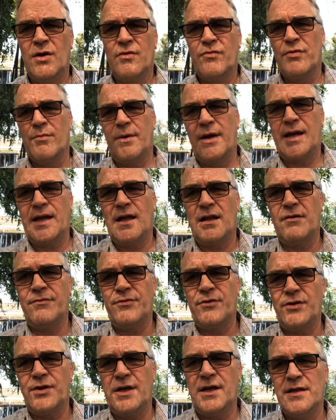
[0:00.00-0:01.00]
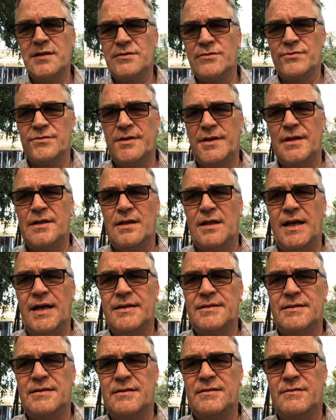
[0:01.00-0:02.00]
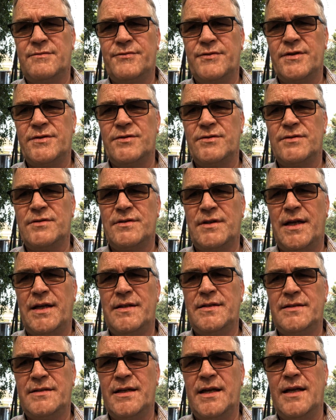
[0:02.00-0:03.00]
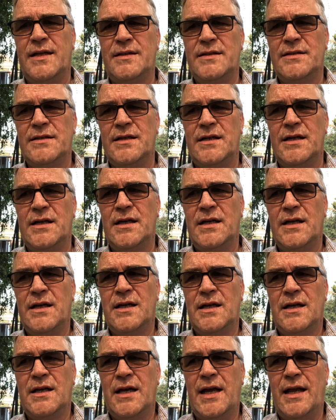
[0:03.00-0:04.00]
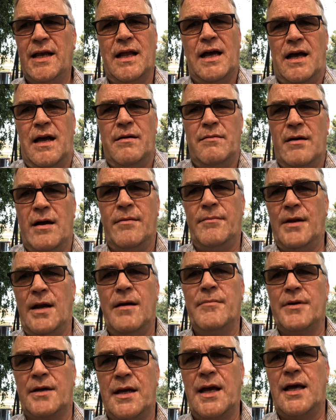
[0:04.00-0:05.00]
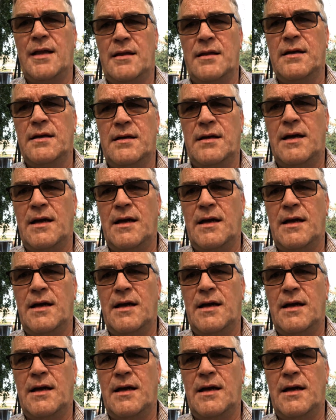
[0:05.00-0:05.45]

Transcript: for my California history class at Fresno State, and I'm a Catholic.